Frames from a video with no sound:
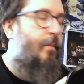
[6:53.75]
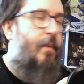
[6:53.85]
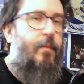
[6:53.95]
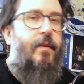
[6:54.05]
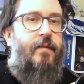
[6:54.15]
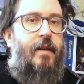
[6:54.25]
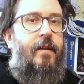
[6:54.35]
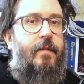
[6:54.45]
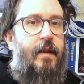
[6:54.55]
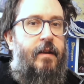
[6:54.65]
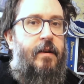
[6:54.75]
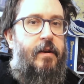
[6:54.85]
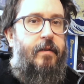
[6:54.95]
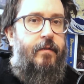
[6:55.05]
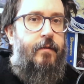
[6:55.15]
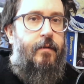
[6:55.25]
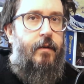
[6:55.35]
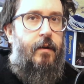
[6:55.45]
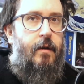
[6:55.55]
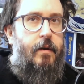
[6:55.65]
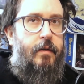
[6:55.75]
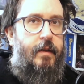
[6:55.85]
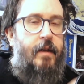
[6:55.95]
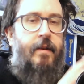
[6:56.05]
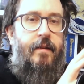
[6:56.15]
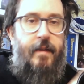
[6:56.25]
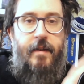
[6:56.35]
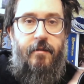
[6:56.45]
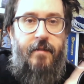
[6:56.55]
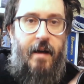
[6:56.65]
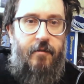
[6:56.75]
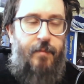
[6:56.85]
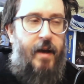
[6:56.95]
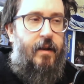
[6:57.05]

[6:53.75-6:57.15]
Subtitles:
People that say that D&D is easier in that respect.